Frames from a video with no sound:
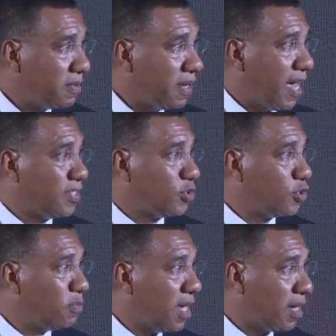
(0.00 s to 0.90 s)
as
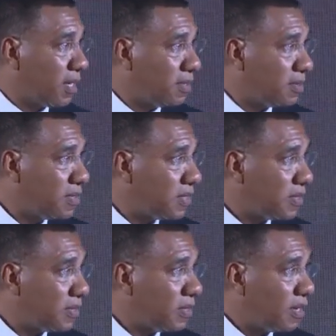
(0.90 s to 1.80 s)
Jamaicans
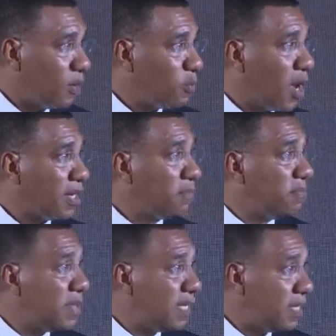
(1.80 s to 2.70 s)
and what it
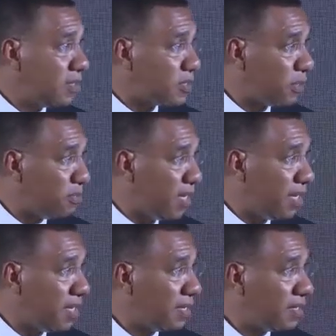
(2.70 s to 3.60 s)
means to be